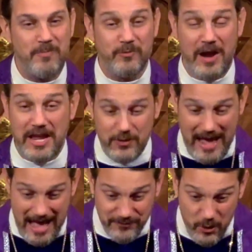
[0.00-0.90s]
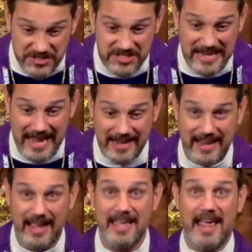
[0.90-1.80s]
Right? You have no
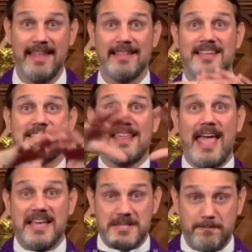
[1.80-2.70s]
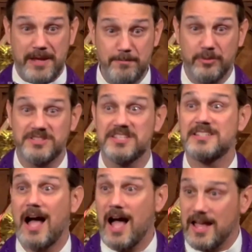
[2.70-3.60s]
standing unless they as a people
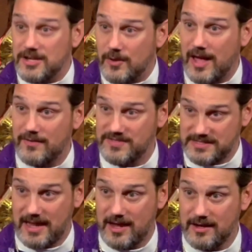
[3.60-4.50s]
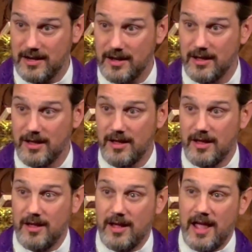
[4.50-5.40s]
decide you have standing.
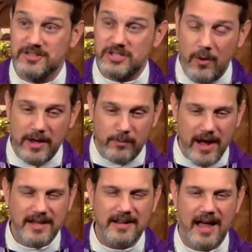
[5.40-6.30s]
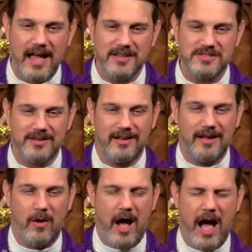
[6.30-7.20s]
And so he recognized
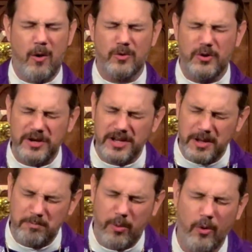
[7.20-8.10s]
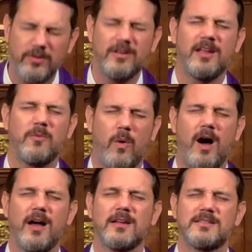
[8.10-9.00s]
how good and important it
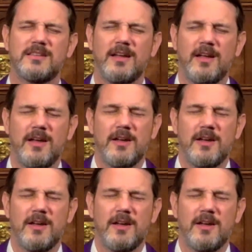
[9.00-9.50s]
was